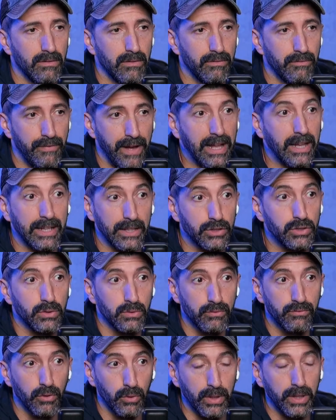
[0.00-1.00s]
failing
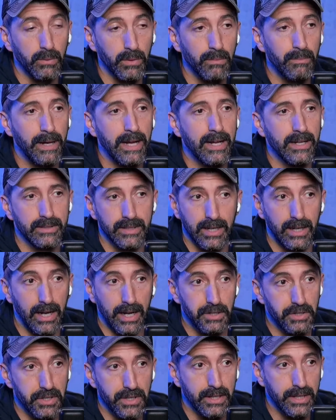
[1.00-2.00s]
to fully repent. I
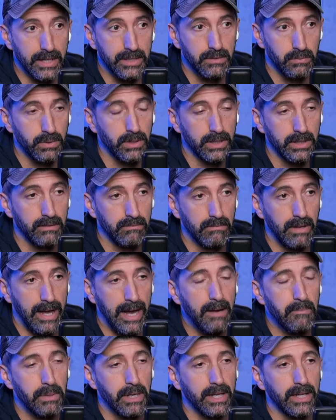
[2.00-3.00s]
actually think that's really
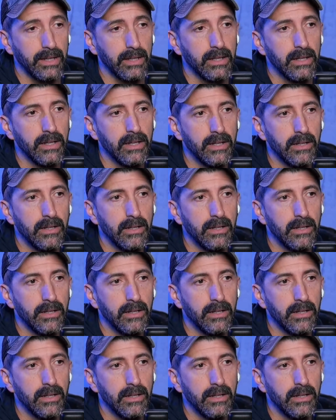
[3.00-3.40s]
happening.